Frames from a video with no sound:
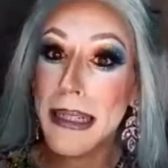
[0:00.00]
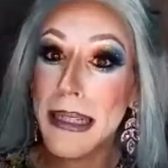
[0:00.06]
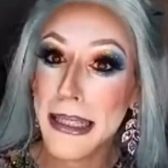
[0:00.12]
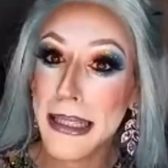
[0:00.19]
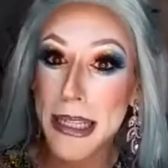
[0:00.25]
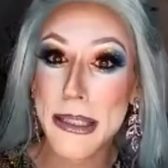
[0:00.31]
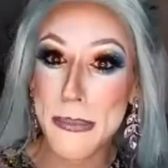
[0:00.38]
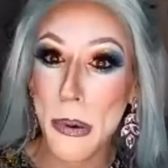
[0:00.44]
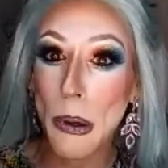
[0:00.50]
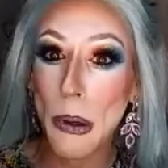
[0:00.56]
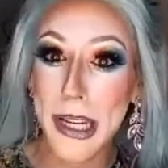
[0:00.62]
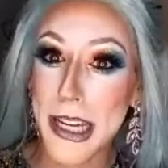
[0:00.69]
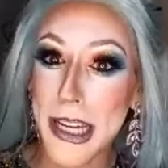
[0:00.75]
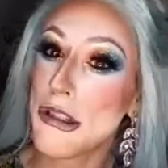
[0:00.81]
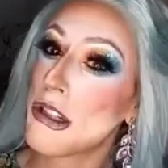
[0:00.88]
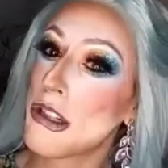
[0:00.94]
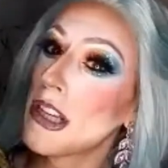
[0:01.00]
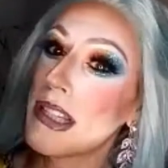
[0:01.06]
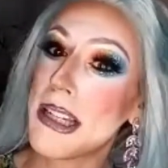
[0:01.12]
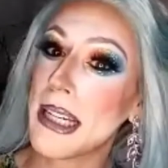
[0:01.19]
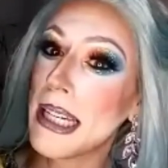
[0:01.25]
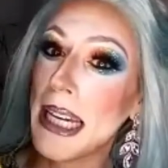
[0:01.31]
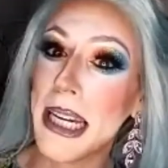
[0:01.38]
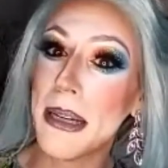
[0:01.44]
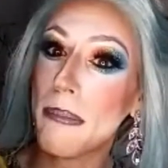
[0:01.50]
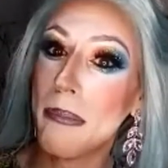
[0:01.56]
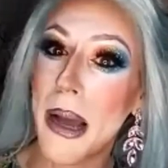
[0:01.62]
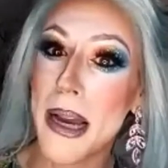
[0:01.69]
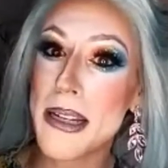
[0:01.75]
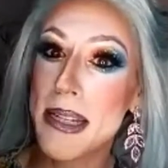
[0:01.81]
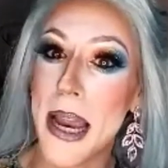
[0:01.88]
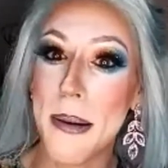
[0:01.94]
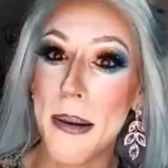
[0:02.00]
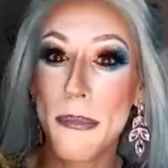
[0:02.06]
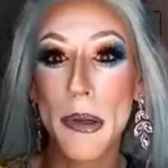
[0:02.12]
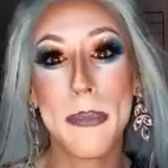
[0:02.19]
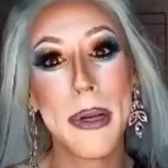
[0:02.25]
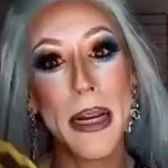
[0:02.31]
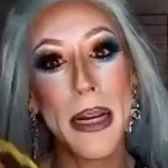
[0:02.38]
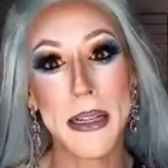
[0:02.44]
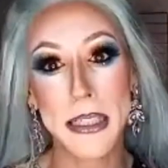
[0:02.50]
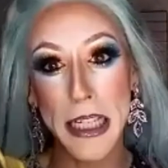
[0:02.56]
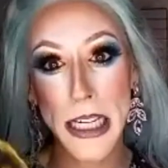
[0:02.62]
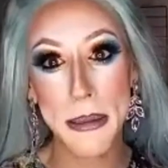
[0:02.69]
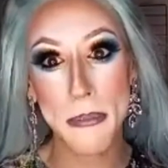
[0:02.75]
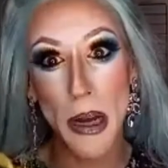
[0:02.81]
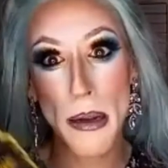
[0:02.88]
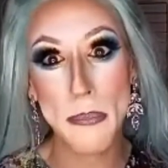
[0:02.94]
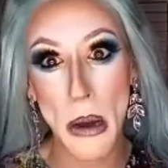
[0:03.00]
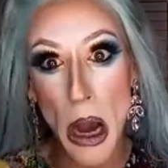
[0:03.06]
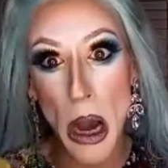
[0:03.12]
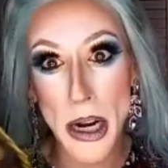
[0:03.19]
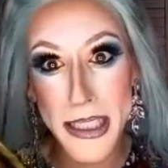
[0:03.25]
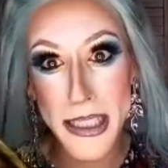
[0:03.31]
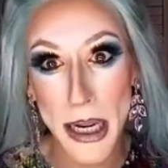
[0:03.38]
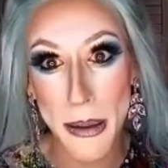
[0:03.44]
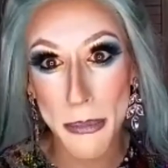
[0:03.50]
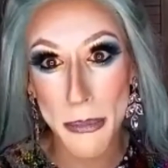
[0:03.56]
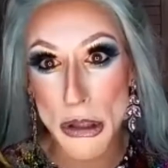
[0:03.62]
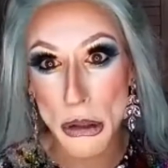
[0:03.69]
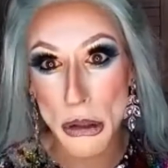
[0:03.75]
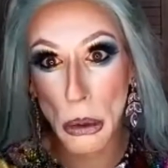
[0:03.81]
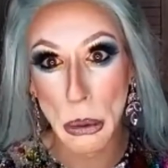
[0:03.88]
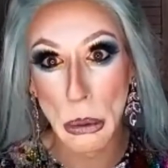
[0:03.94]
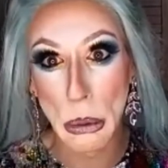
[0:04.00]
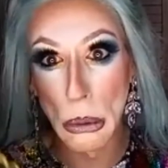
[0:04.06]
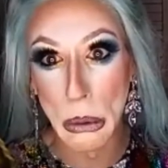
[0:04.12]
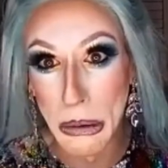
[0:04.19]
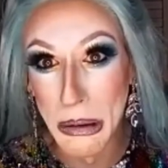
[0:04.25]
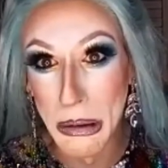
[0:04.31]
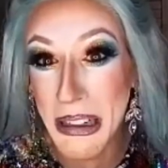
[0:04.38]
It's more or less just to keep my temperament and keep my body temperature cool.